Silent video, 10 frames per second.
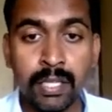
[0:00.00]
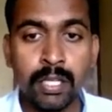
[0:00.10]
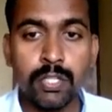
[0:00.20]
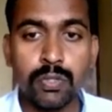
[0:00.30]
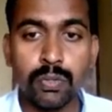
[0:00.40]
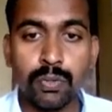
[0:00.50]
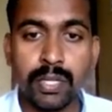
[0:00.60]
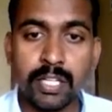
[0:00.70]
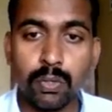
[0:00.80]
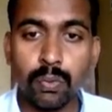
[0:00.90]
So
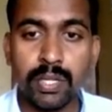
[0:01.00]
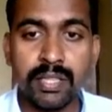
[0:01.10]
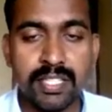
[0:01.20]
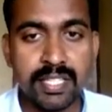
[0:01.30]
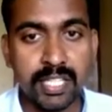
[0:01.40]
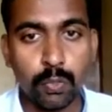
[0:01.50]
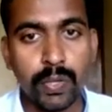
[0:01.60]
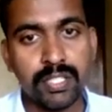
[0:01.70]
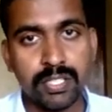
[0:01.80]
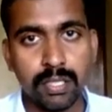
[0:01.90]
including this
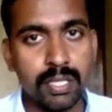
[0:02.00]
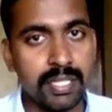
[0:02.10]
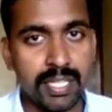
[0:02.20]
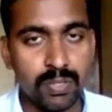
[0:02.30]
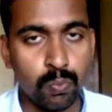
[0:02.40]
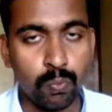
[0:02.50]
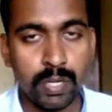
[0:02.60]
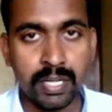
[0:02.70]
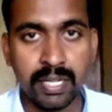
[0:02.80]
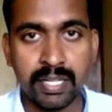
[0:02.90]
equator, it is
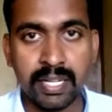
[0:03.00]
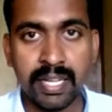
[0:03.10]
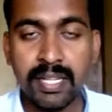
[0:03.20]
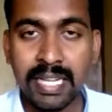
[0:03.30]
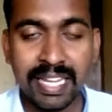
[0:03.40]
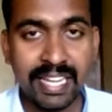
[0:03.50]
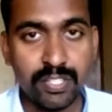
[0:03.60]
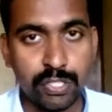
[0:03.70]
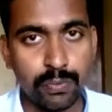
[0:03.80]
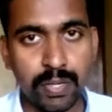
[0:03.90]

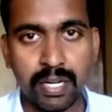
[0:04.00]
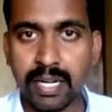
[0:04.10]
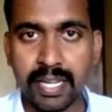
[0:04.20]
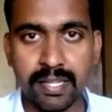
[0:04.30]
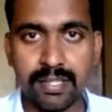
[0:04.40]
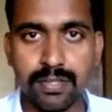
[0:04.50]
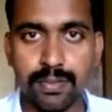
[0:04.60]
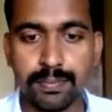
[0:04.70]
181 lines.